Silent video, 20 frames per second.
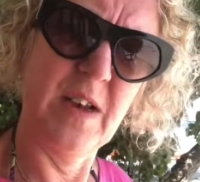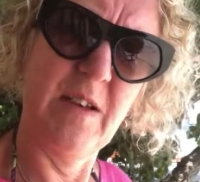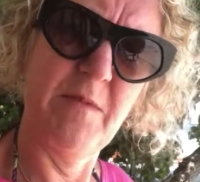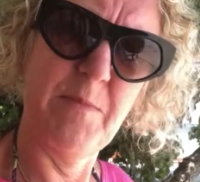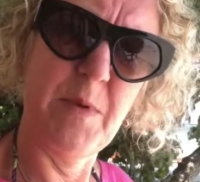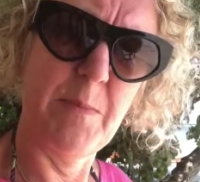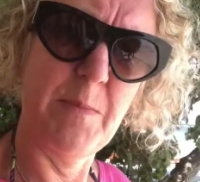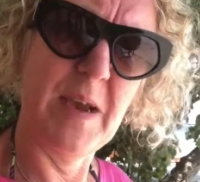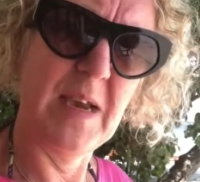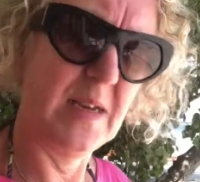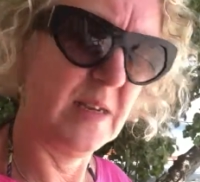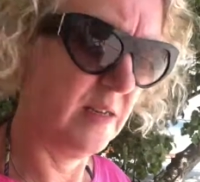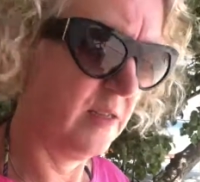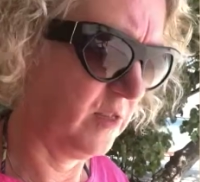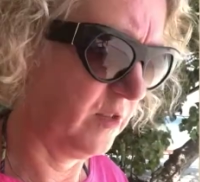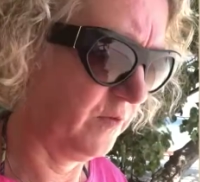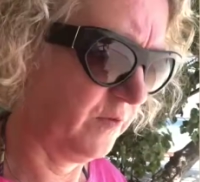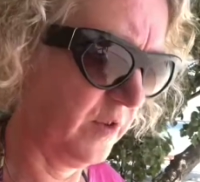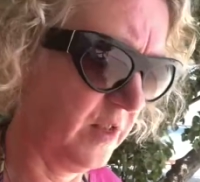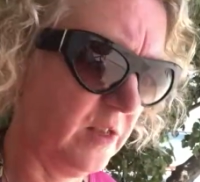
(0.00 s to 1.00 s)
any have been made
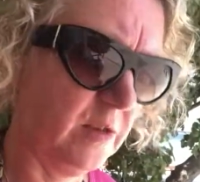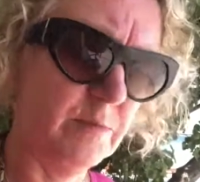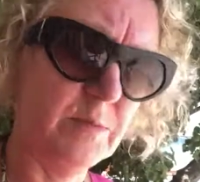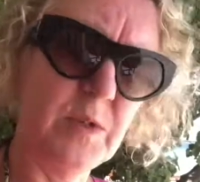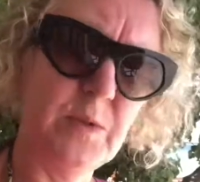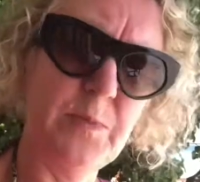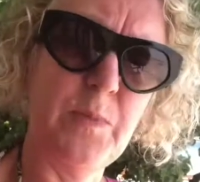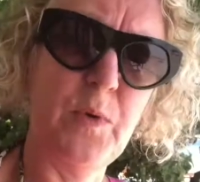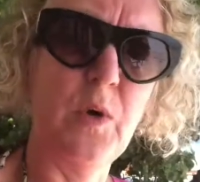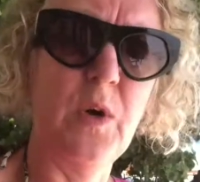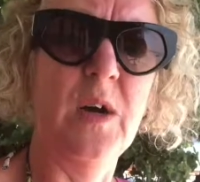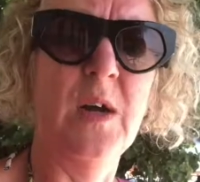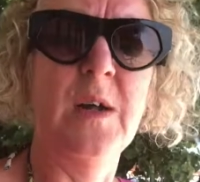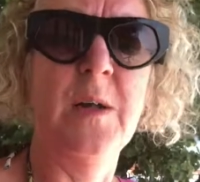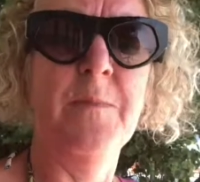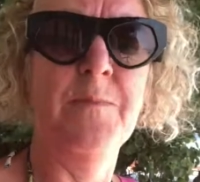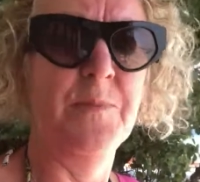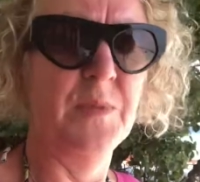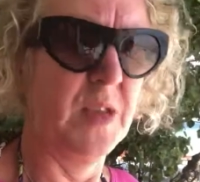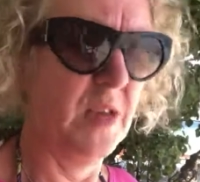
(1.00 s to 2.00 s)
into films, but
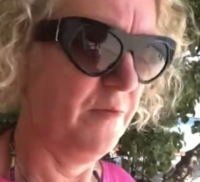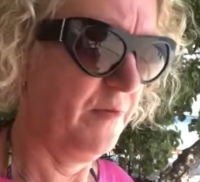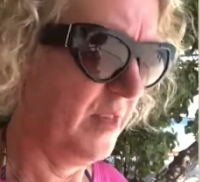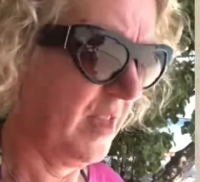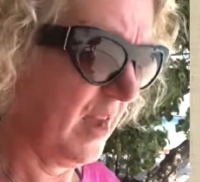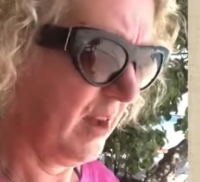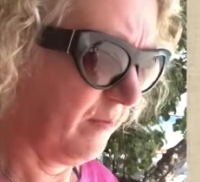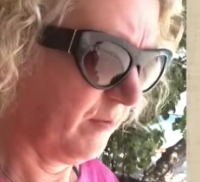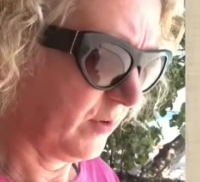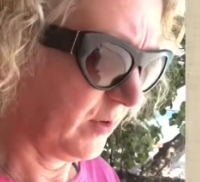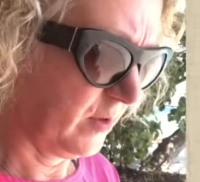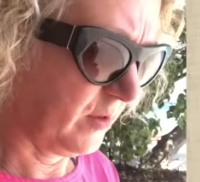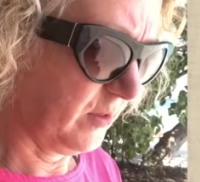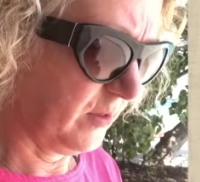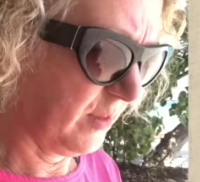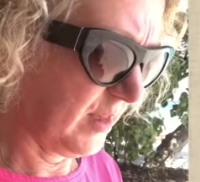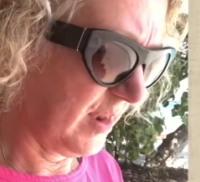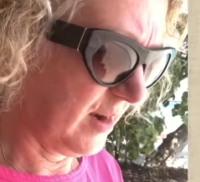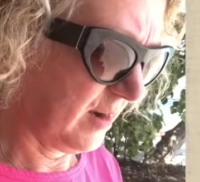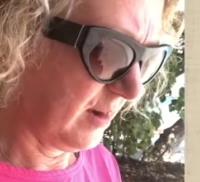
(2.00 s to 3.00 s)
if they
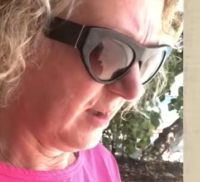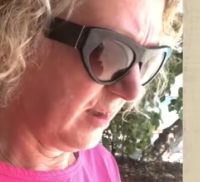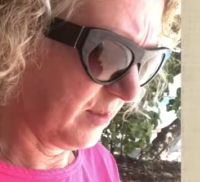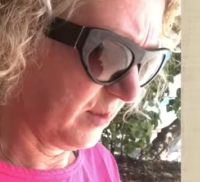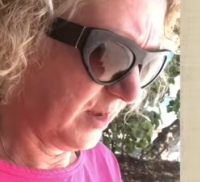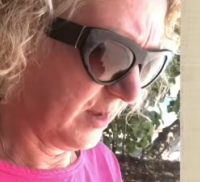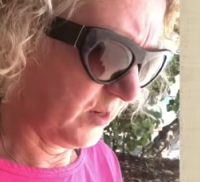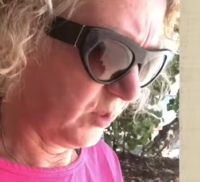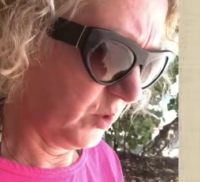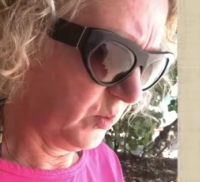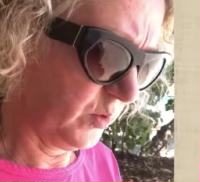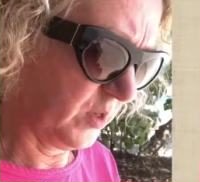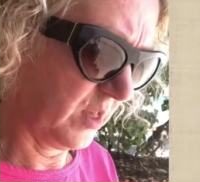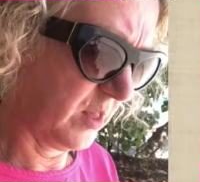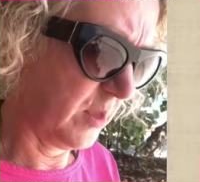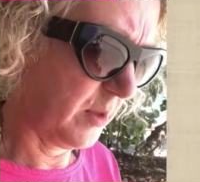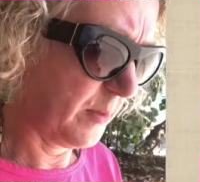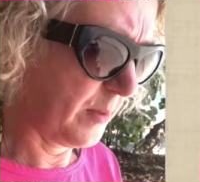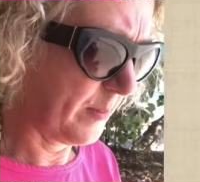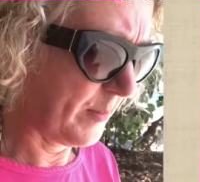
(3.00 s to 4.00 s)
haven't, then I, th I do
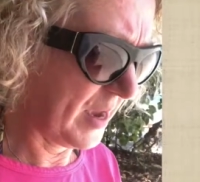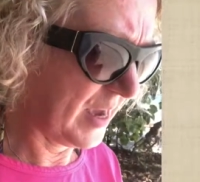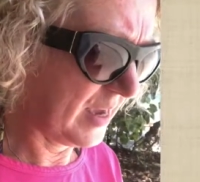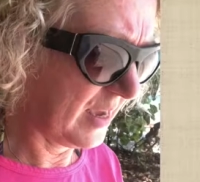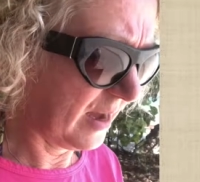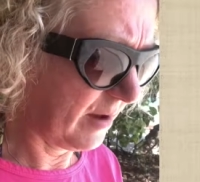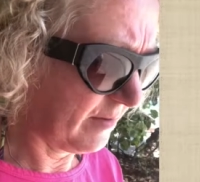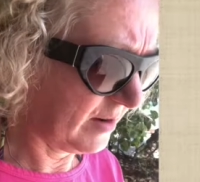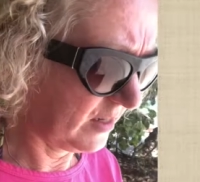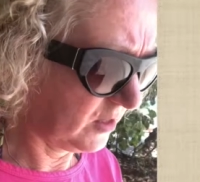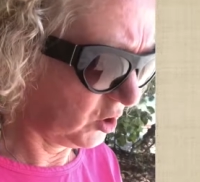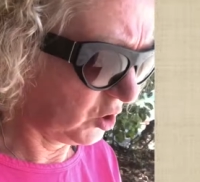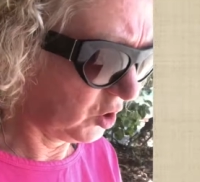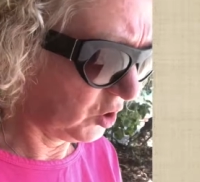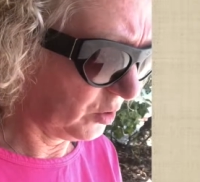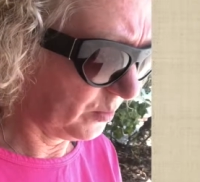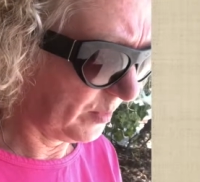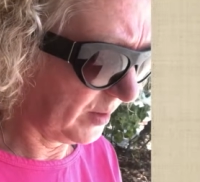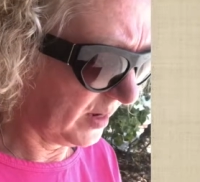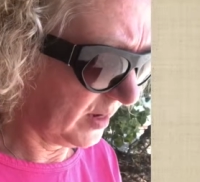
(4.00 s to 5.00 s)
think then the main character
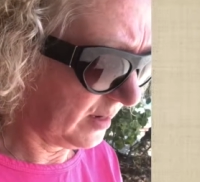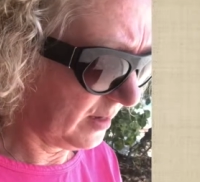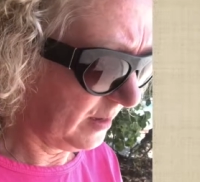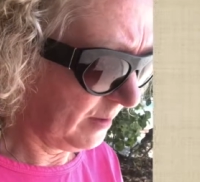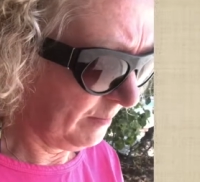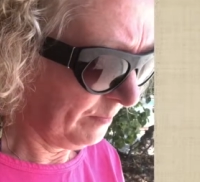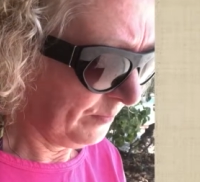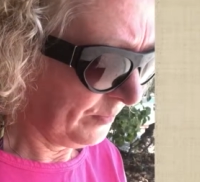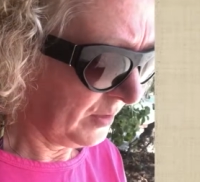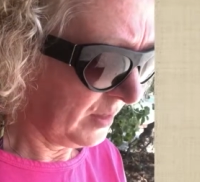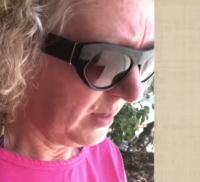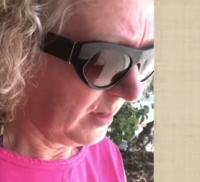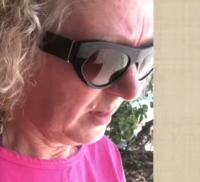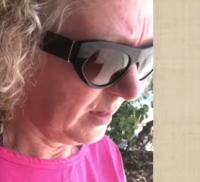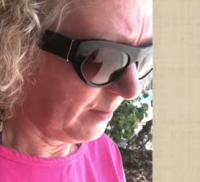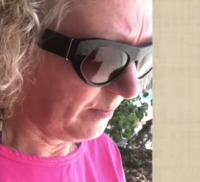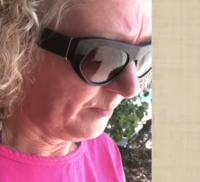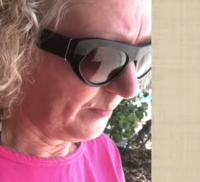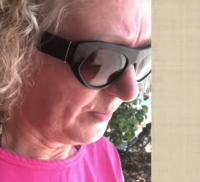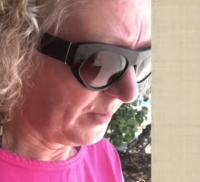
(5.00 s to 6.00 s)
should be
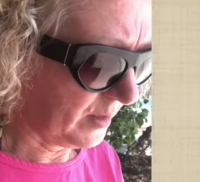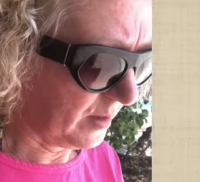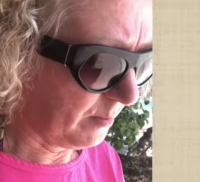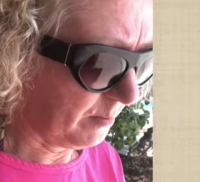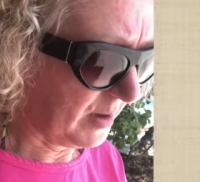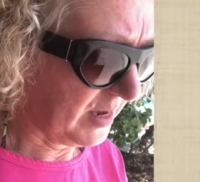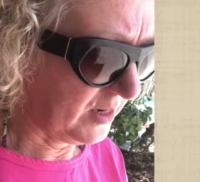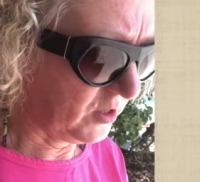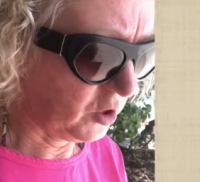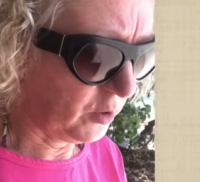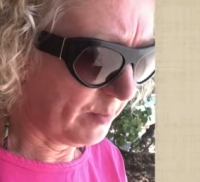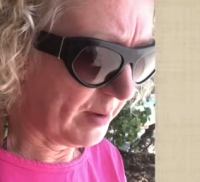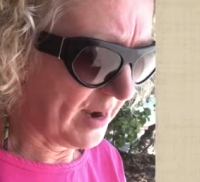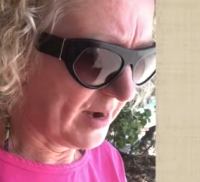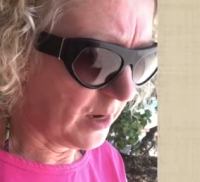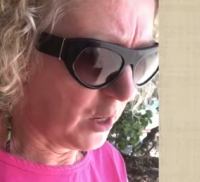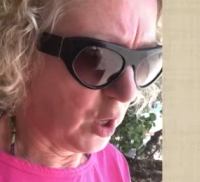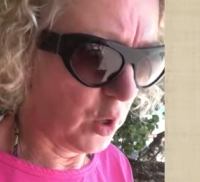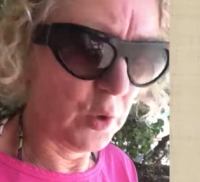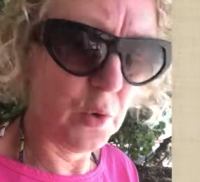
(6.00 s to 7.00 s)
um, Major
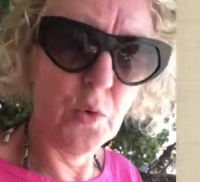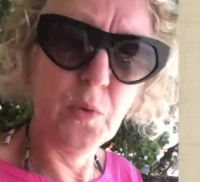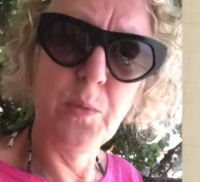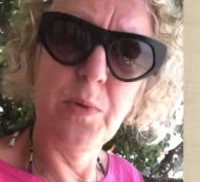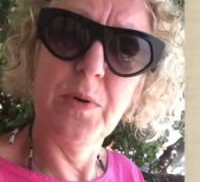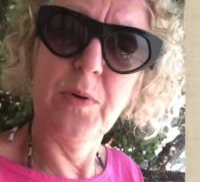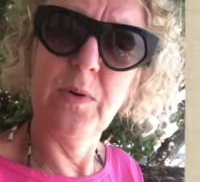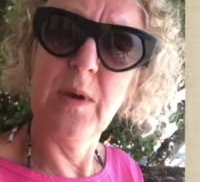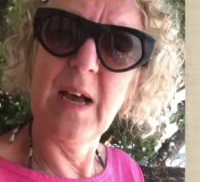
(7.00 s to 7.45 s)
Ben Hope,